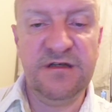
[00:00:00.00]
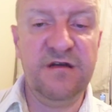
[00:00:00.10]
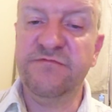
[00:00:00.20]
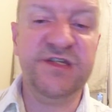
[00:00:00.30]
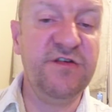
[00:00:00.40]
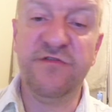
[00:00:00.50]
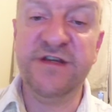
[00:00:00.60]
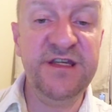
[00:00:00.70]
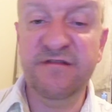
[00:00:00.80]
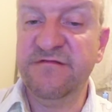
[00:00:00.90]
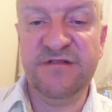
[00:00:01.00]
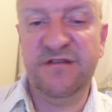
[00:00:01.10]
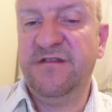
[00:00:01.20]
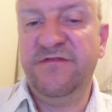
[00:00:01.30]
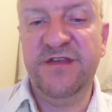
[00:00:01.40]
I'm sorry,
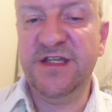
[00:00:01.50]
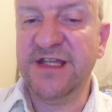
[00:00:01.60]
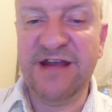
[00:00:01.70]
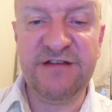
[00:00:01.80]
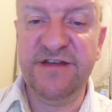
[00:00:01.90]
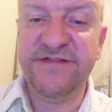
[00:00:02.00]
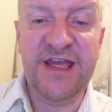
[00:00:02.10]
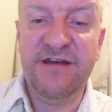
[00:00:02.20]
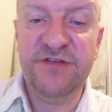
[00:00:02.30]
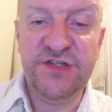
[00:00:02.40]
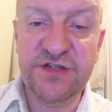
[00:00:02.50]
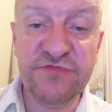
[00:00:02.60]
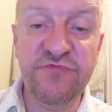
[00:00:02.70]
this narrative now is just